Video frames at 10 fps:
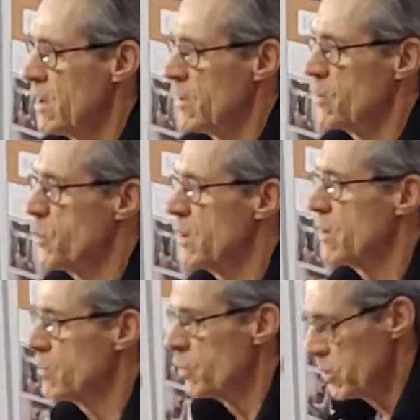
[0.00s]
is
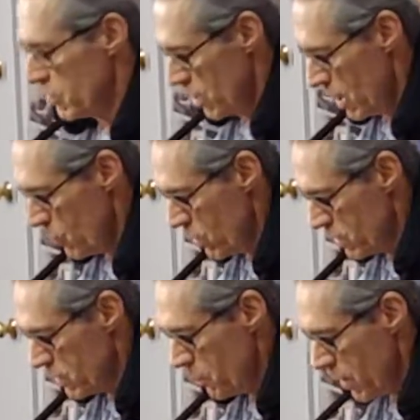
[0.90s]
because we do not
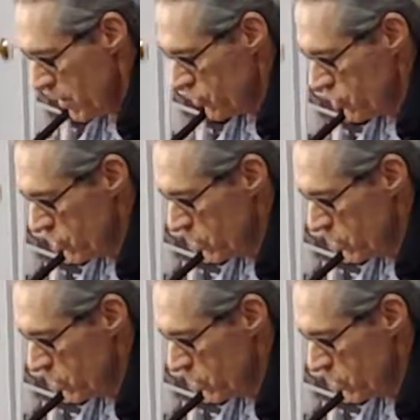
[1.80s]
want the posture